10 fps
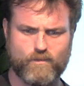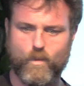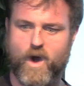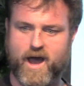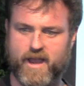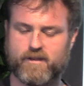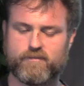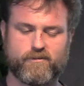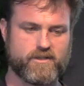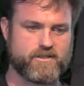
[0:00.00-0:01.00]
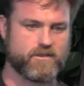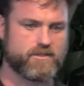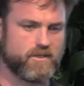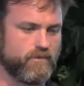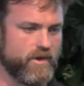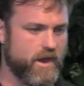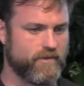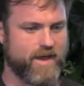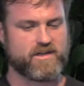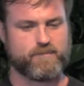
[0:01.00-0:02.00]
Why? For instance, if we
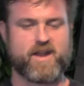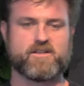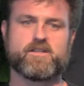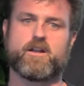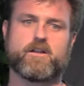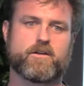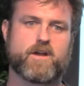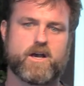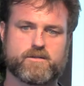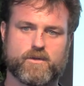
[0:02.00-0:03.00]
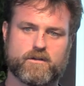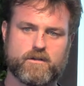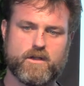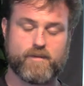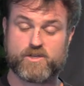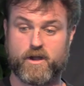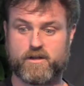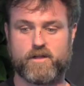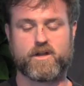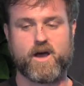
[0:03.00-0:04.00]
have a dependency on another
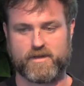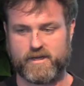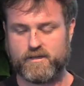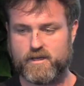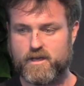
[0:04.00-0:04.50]
company,